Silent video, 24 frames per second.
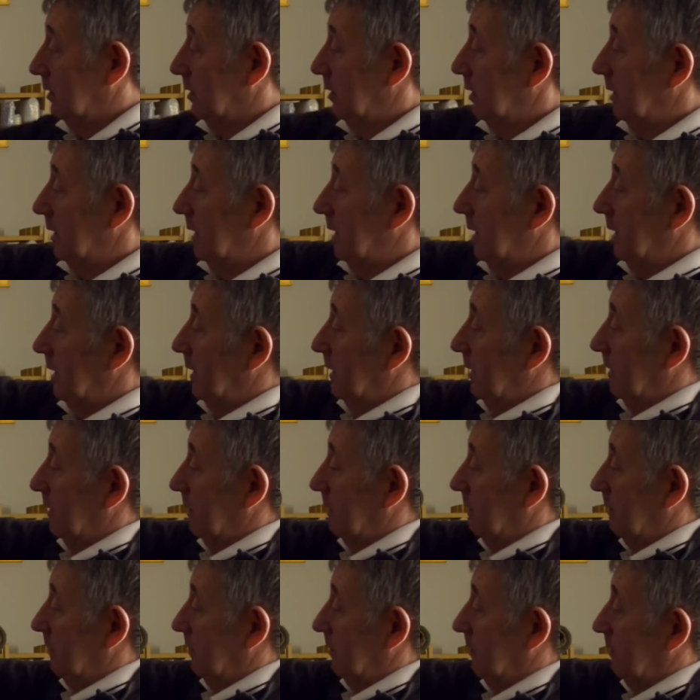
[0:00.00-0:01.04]

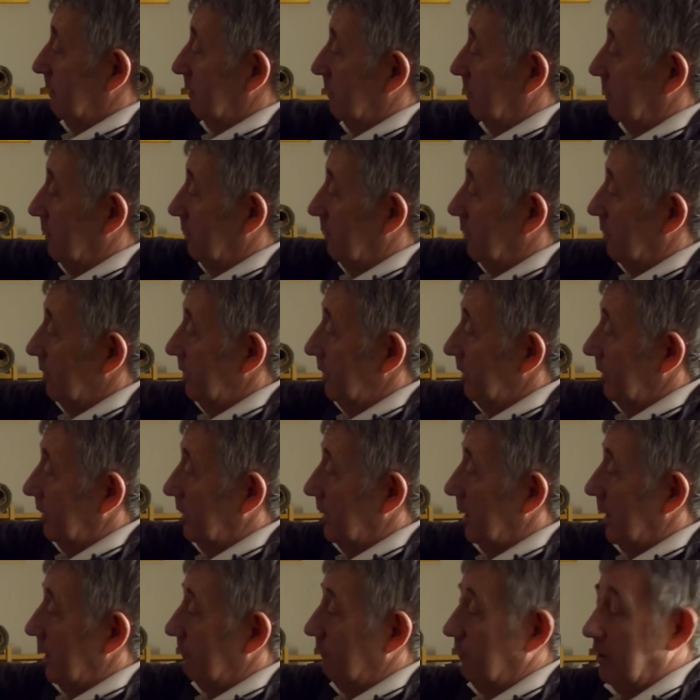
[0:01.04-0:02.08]
the
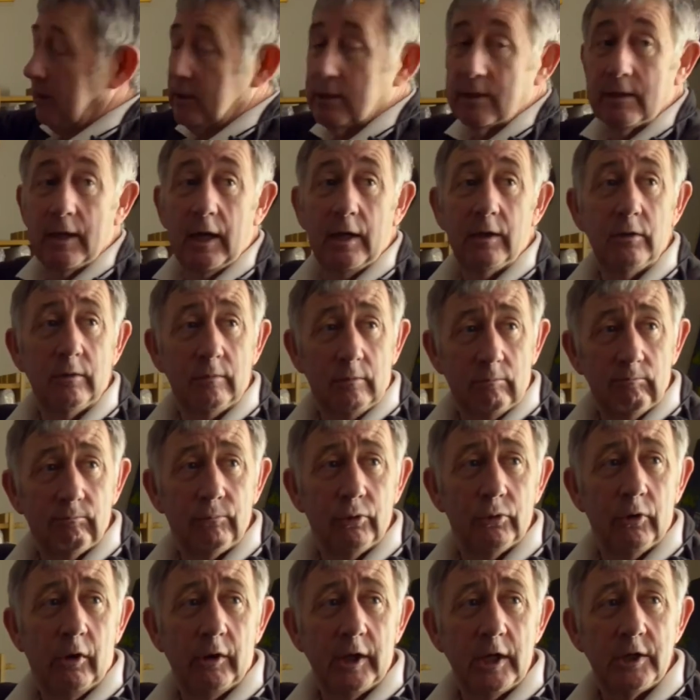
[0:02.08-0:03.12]
canvas, then
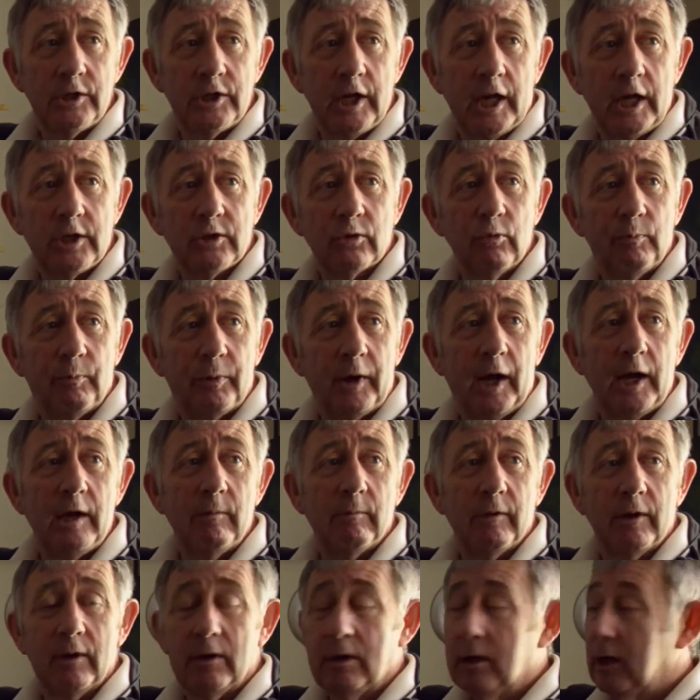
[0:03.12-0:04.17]
put on a gesso
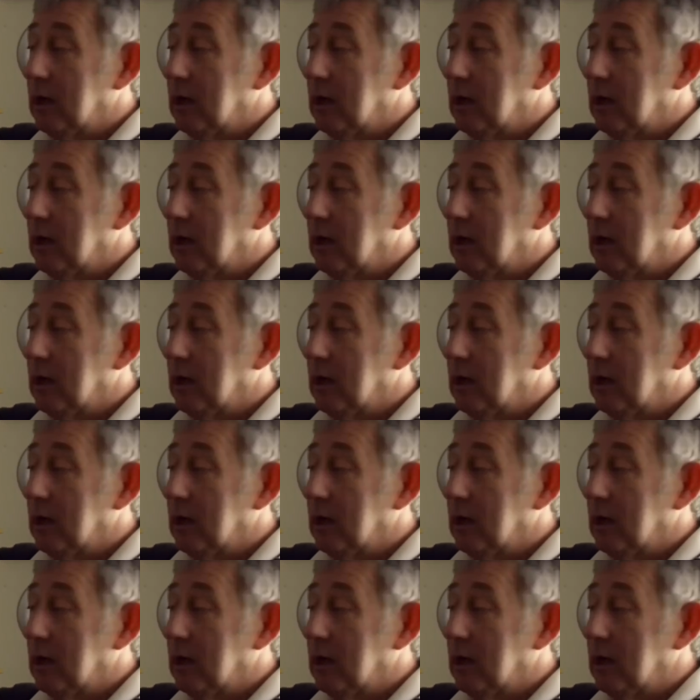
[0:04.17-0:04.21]
primer.